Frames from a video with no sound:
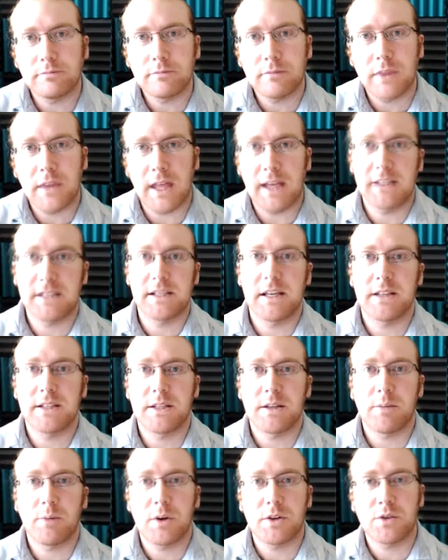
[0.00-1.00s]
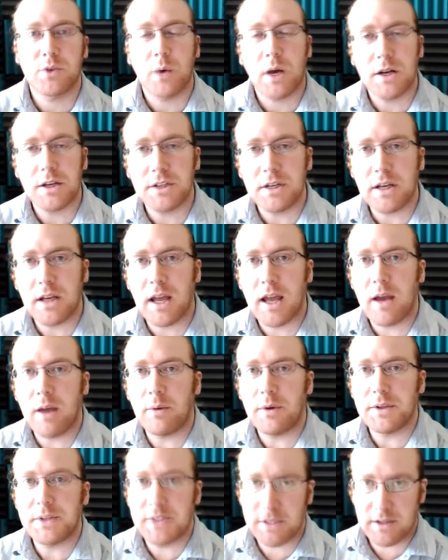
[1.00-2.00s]
Thanks again so much for watching, and we'll
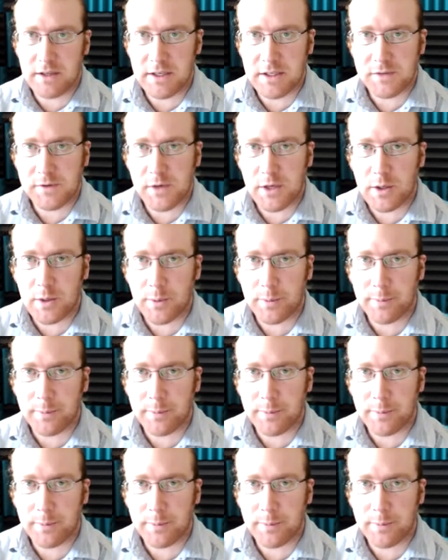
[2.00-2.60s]
see you in the next video.